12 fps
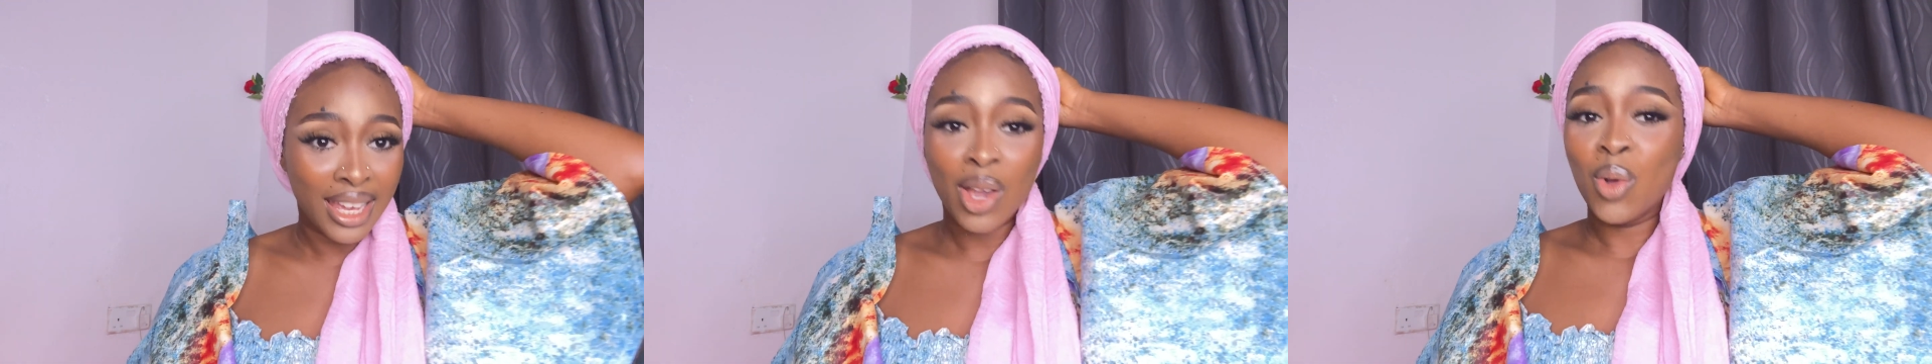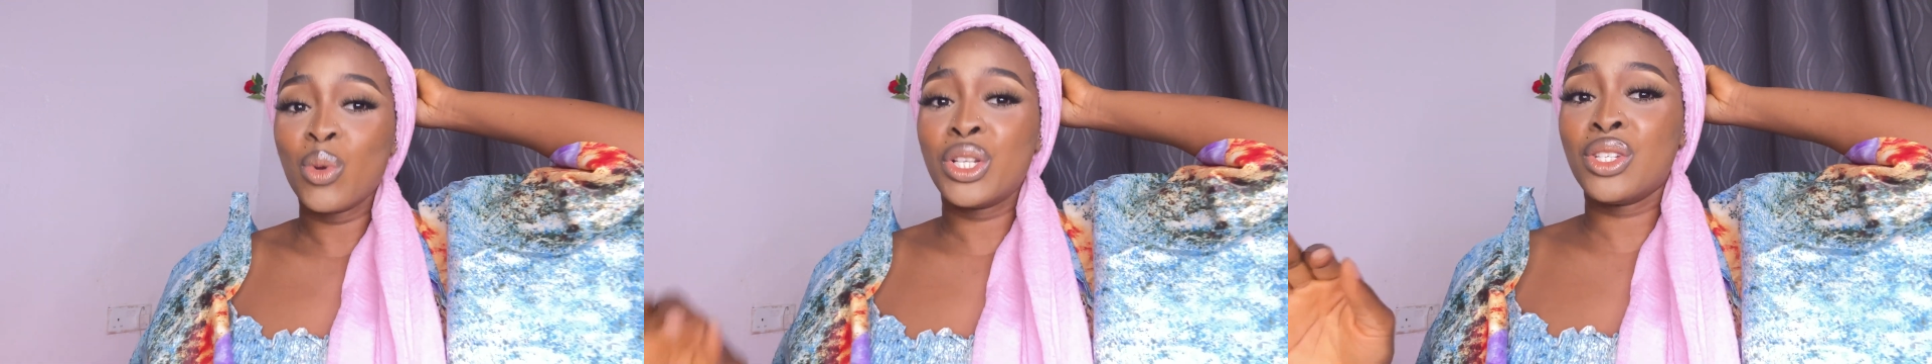
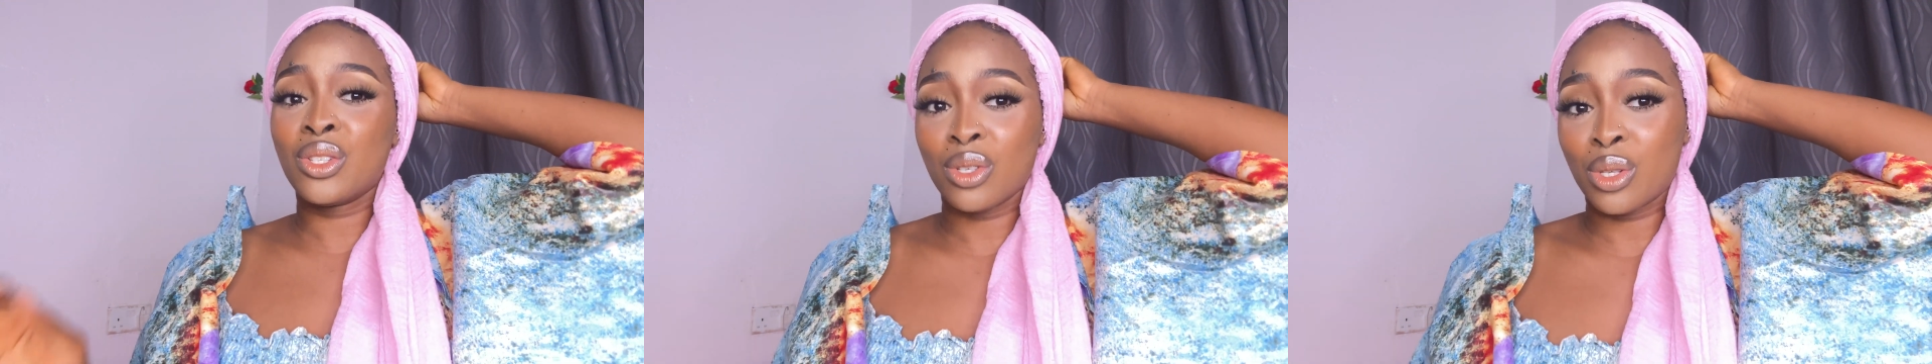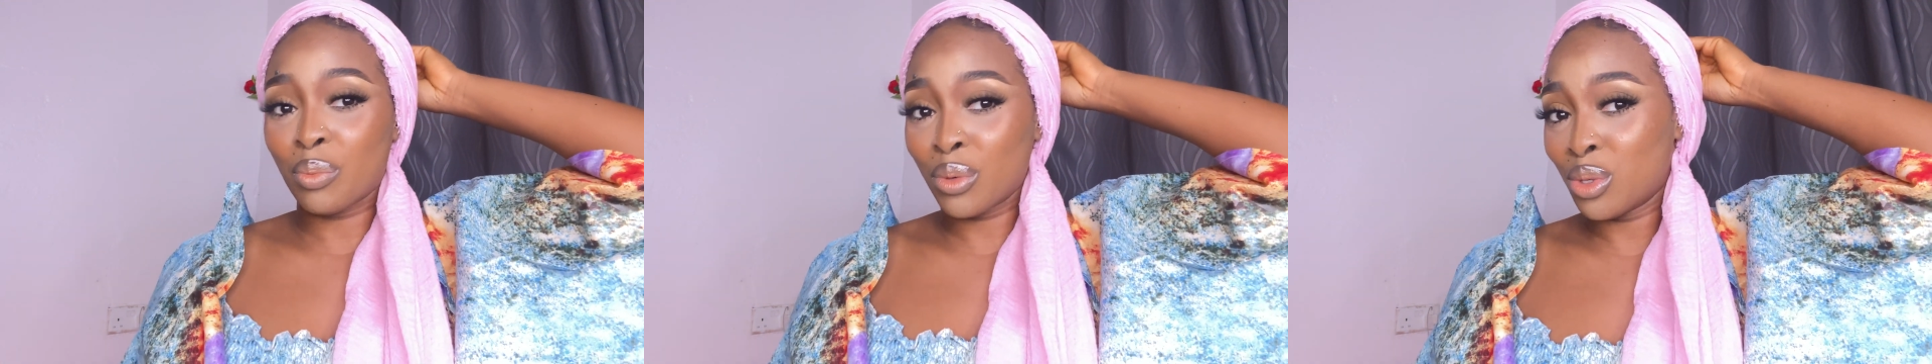which is not
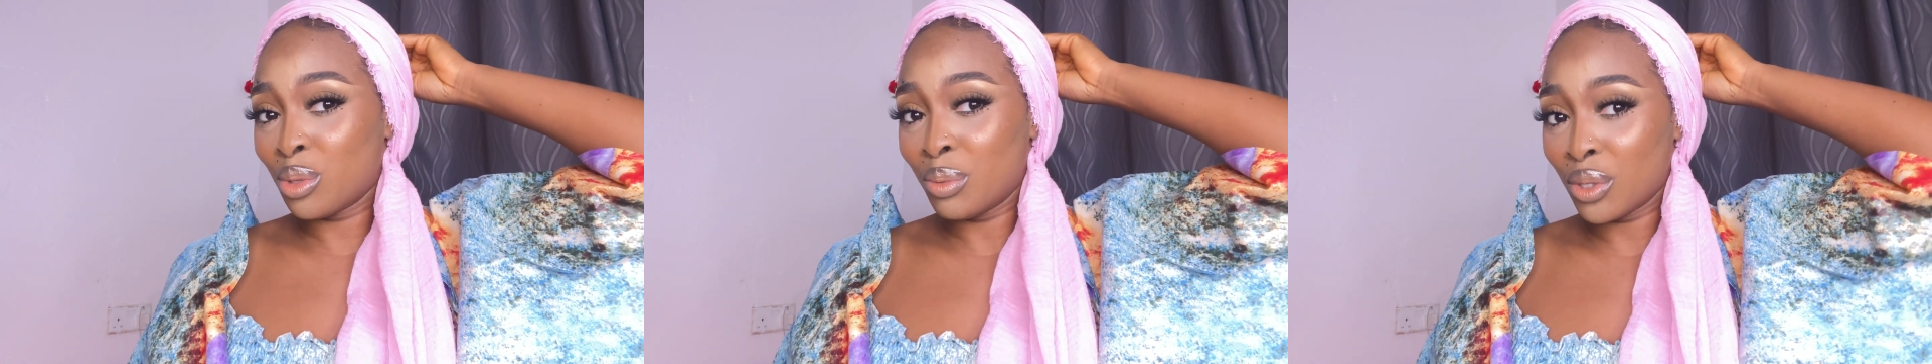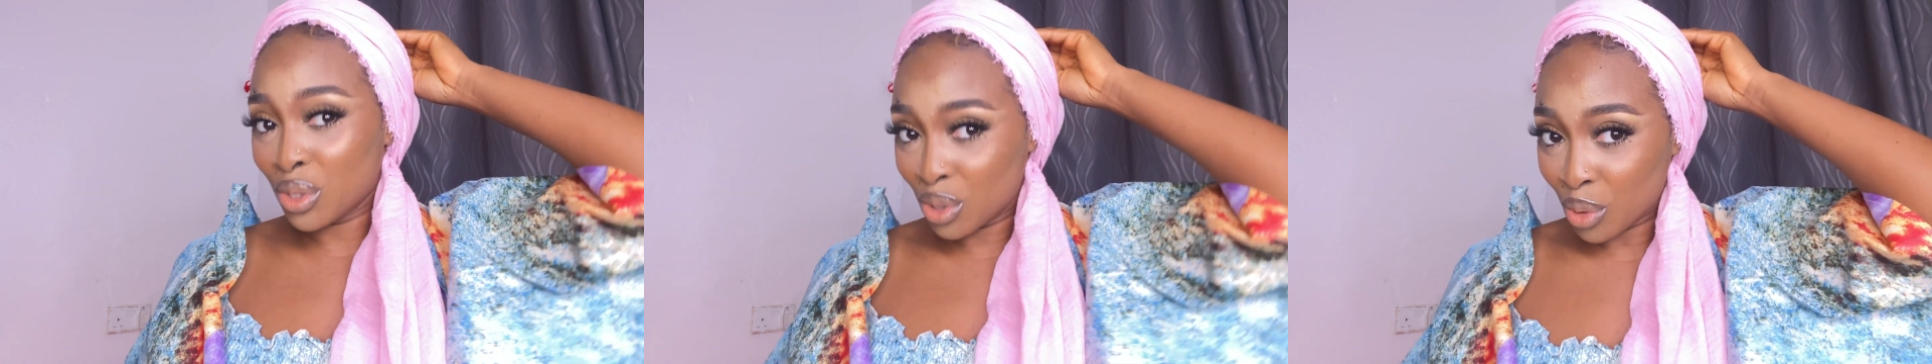supposed to be
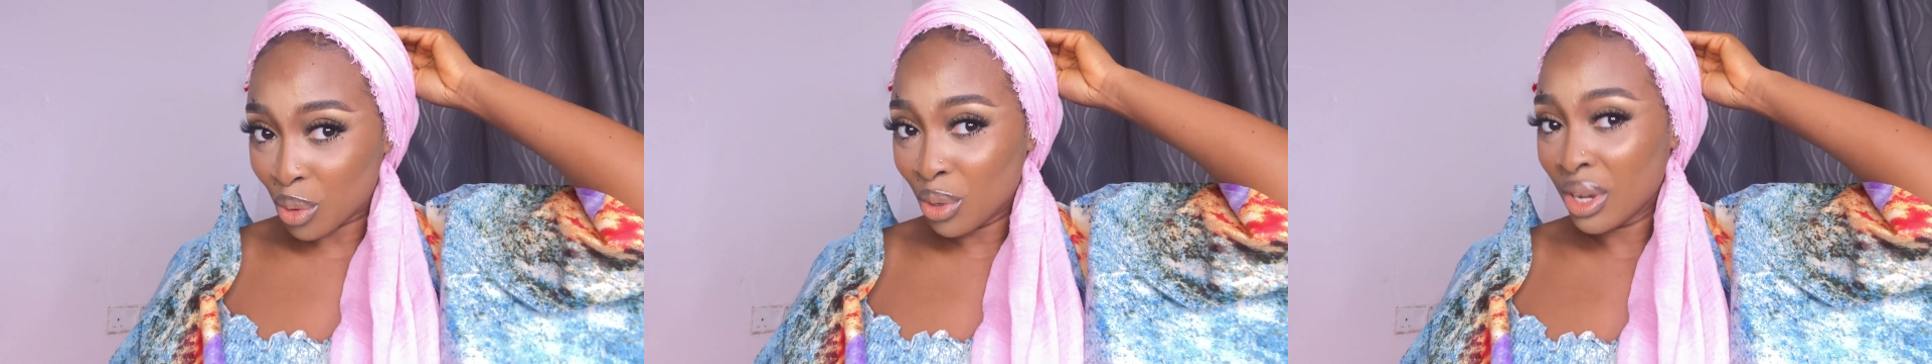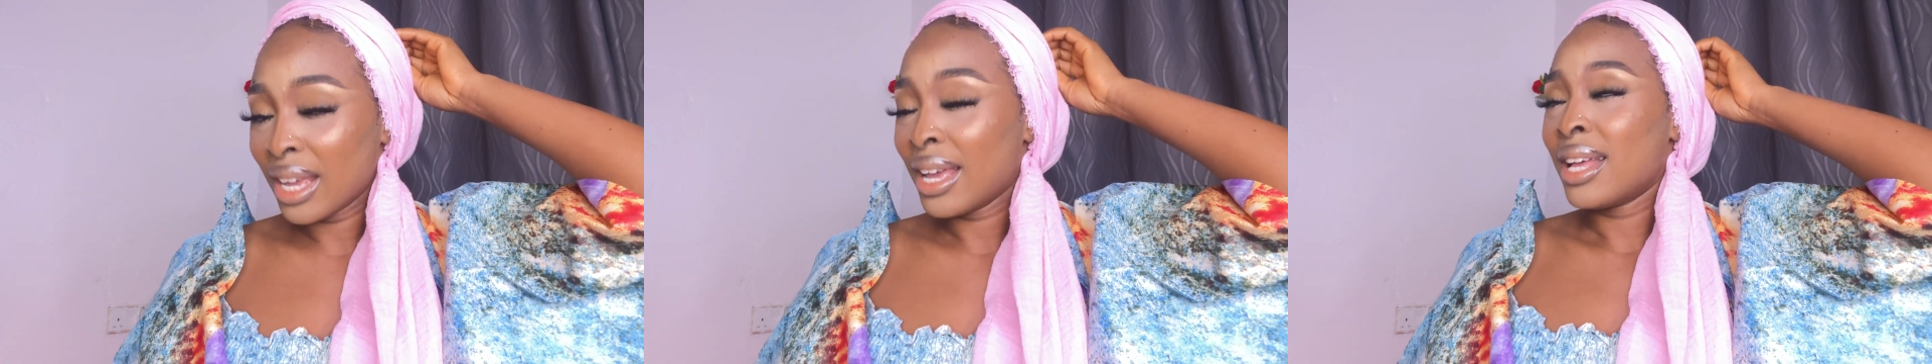so
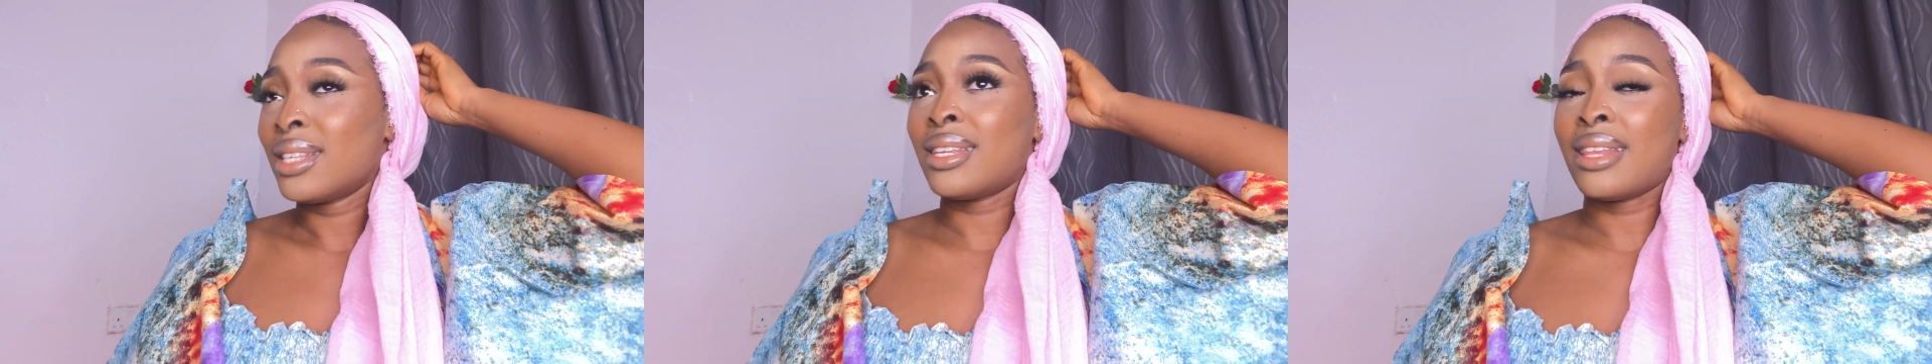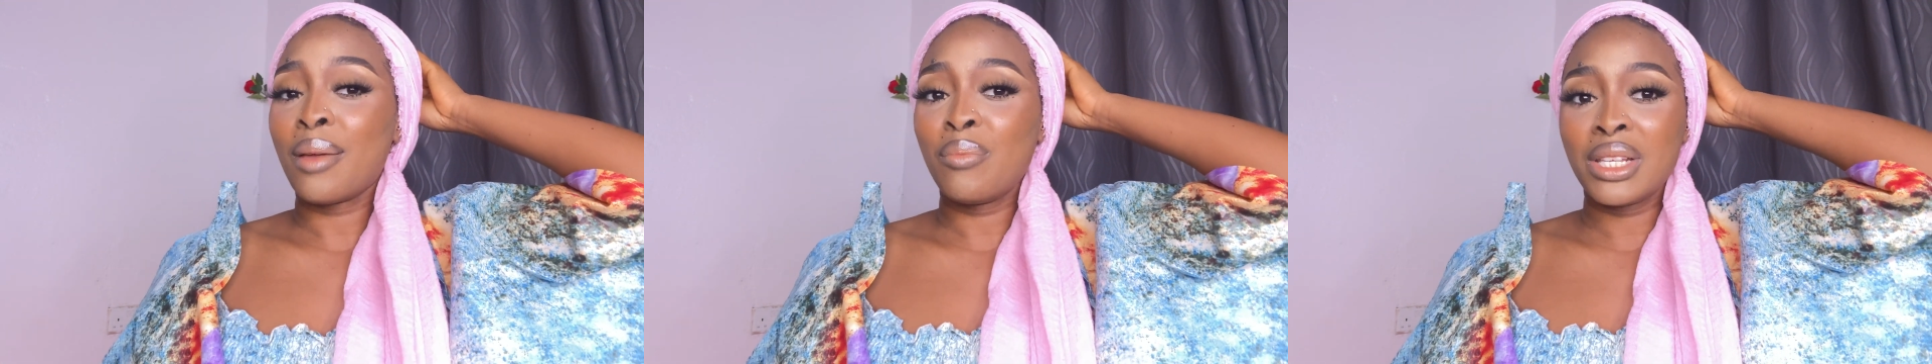
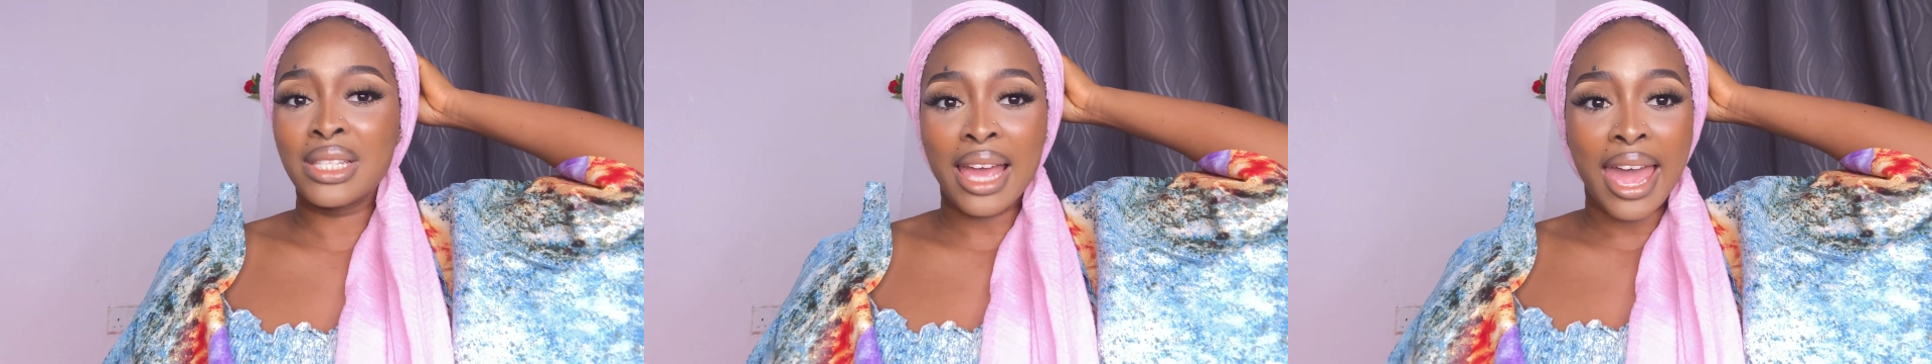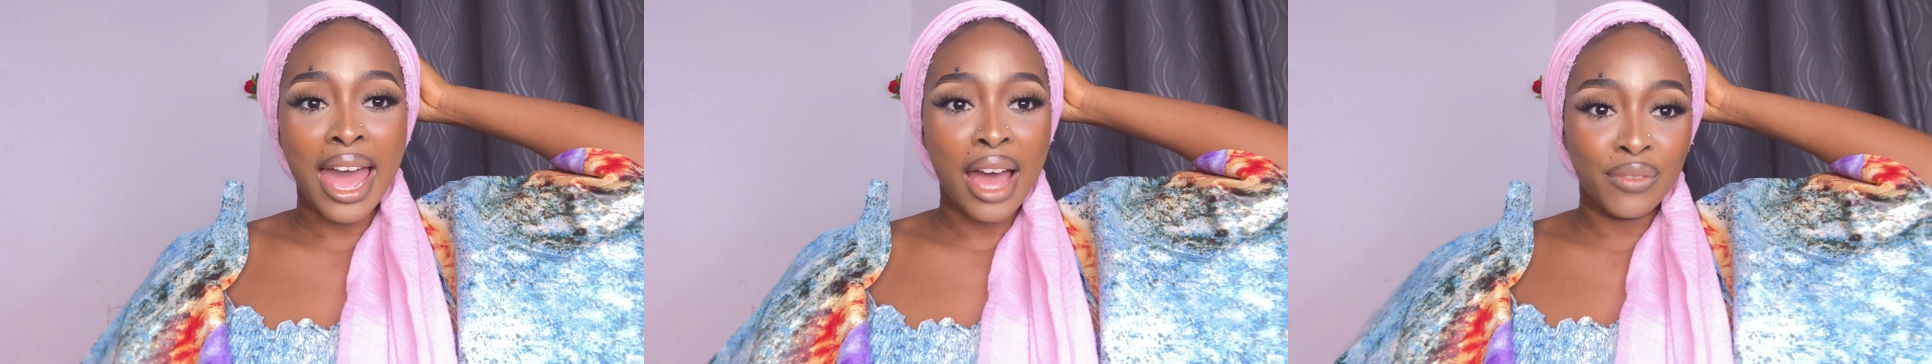that means I
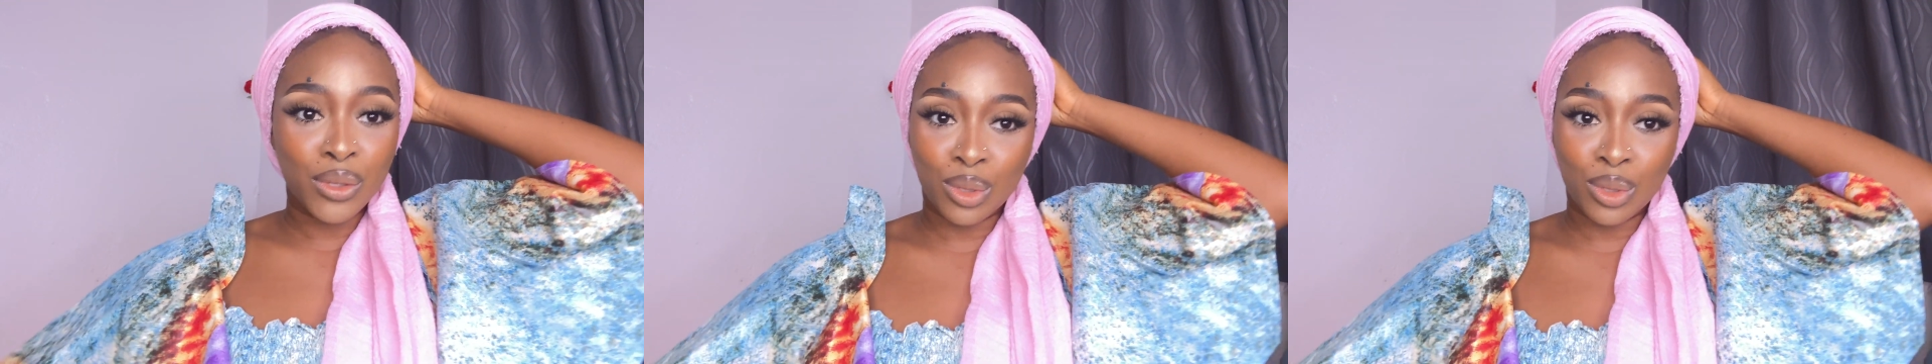have